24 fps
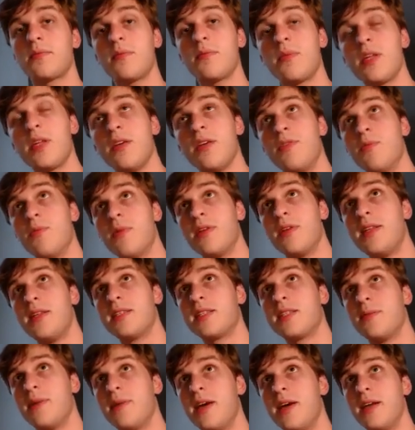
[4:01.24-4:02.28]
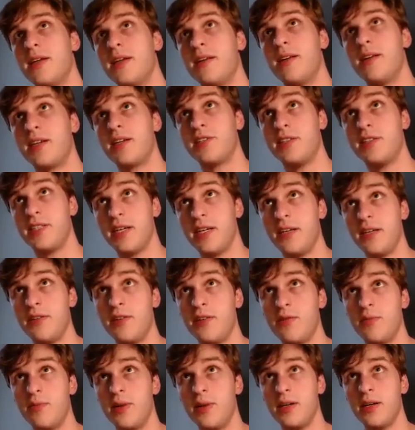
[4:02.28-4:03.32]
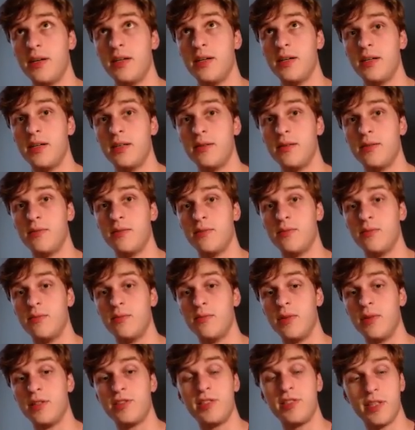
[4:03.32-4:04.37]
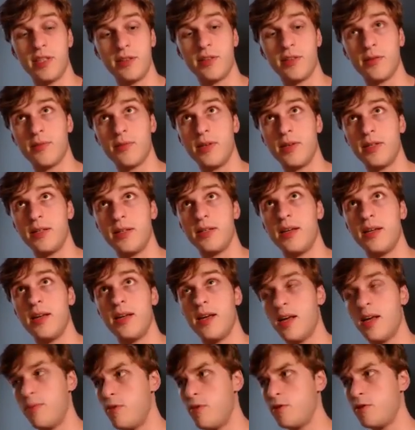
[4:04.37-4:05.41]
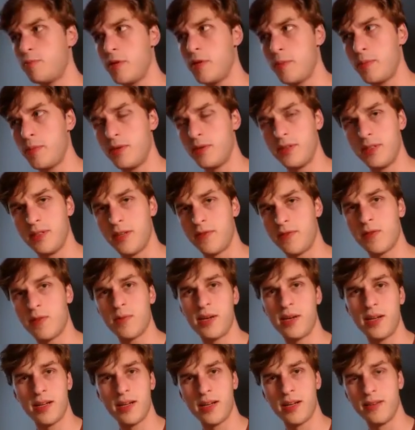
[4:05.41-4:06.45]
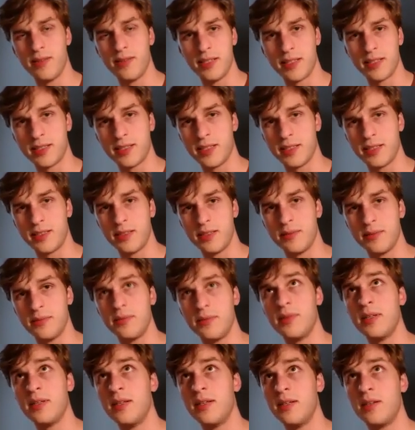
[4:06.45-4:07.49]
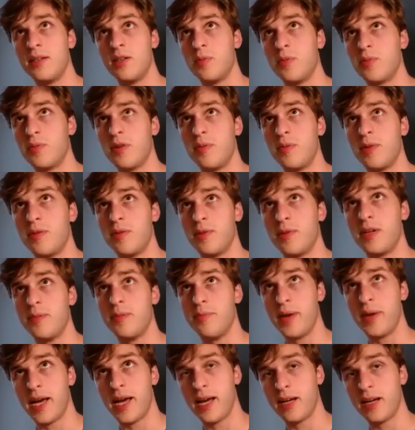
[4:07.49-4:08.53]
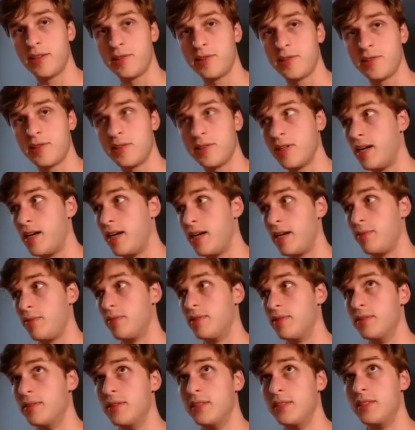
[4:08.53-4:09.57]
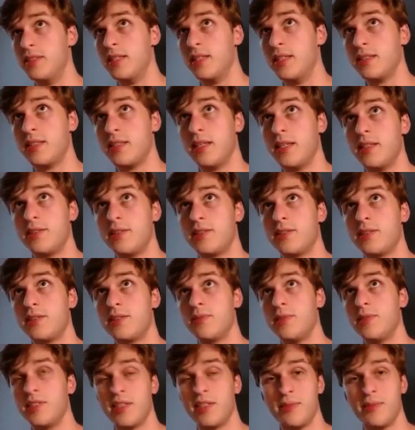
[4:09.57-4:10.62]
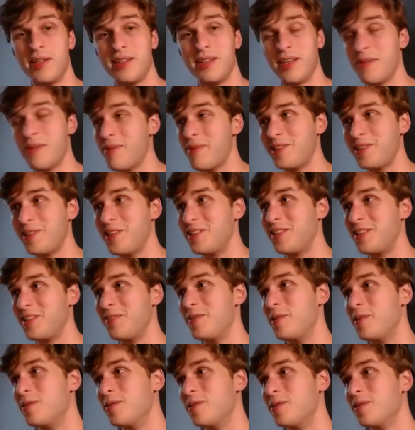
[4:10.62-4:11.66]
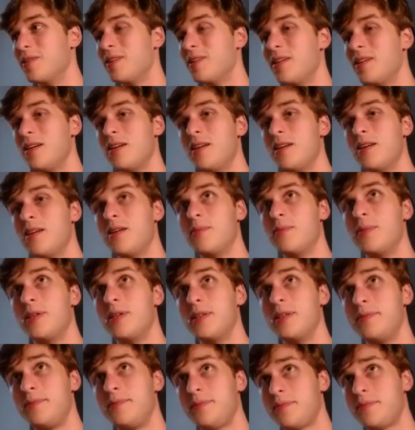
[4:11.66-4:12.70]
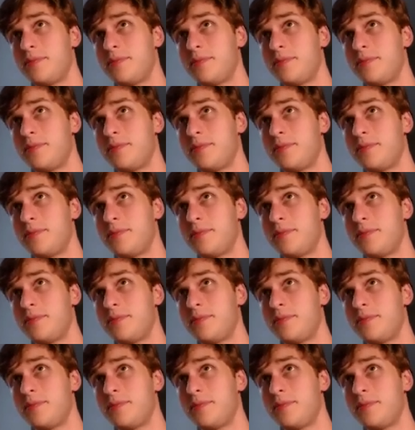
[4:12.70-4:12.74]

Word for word: if you run this command, it'll actually tell you what uh, what shell you're running. And most people, if you're running a Linux system, you're probably running Bash. I run ZSH, which I might I might change in the future. But